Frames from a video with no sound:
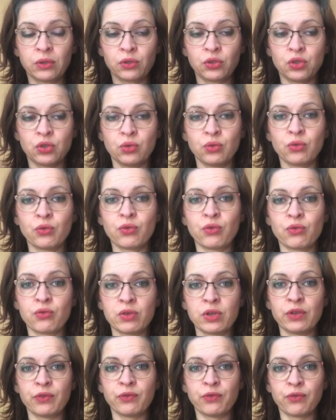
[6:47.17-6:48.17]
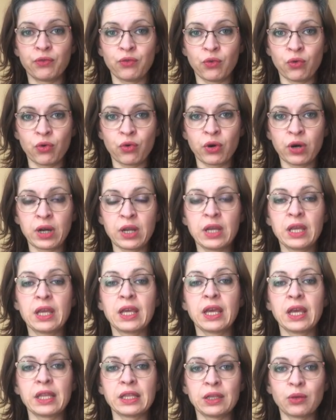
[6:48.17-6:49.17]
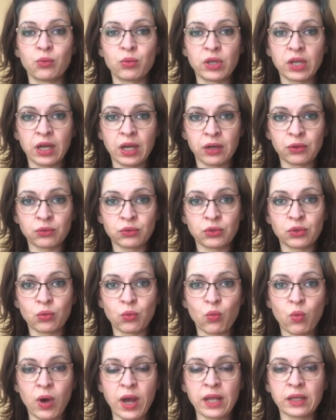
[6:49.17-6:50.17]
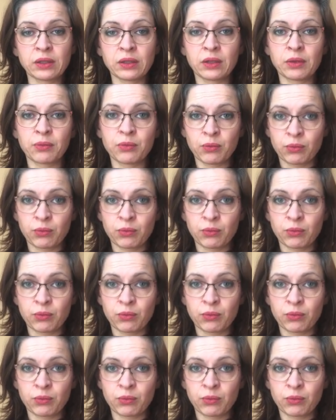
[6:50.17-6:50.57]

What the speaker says: 2, 3, 4, and then we count 1